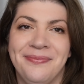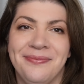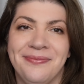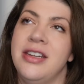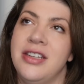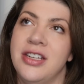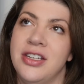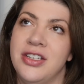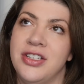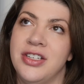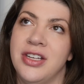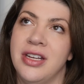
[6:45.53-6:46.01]

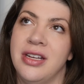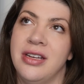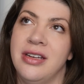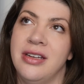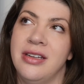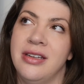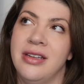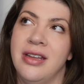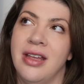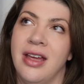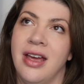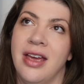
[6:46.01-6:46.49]
In
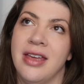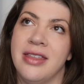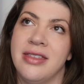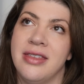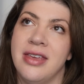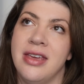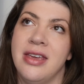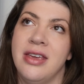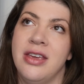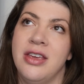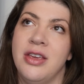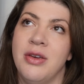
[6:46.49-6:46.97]
addition, I
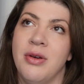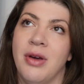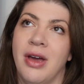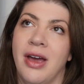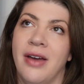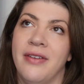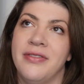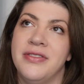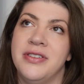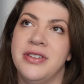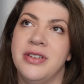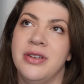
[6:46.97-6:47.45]
think you
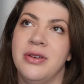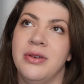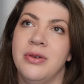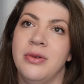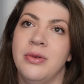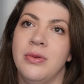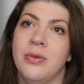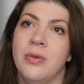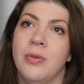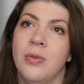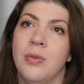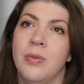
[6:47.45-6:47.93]
have
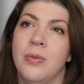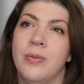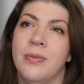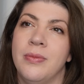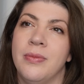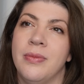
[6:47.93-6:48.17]
to